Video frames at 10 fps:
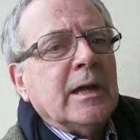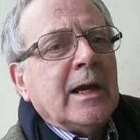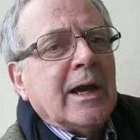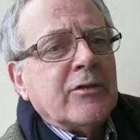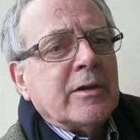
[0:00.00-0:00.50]

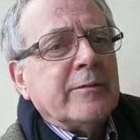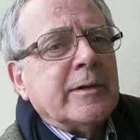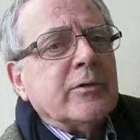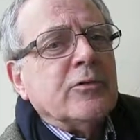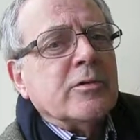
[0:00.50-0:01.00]
Actually, I
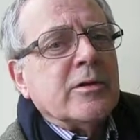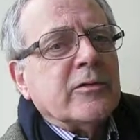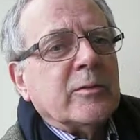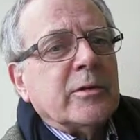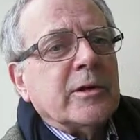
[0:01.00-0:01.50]
found talking to
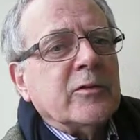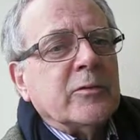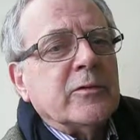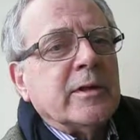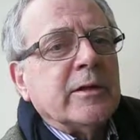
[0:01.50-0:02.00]
somebody else
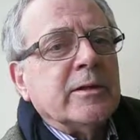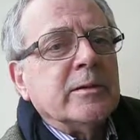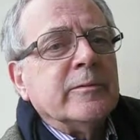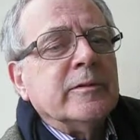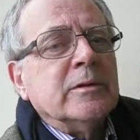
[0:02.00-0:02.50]
wasn't that
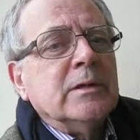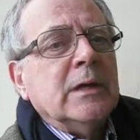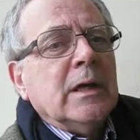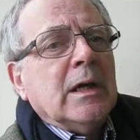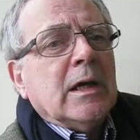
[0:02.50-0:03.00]
helpful,
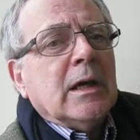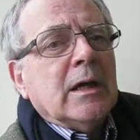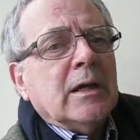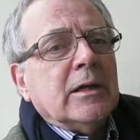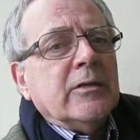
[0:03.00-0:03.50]

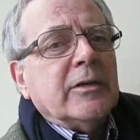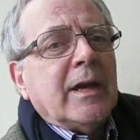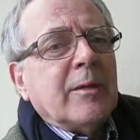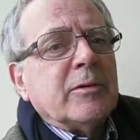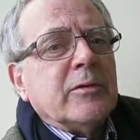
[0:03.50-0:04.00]
as it
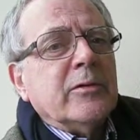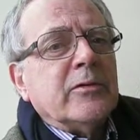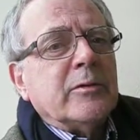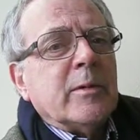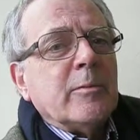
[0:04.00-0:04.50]

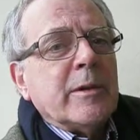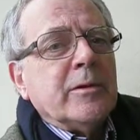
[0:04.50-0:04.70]
happens. I mean, maybe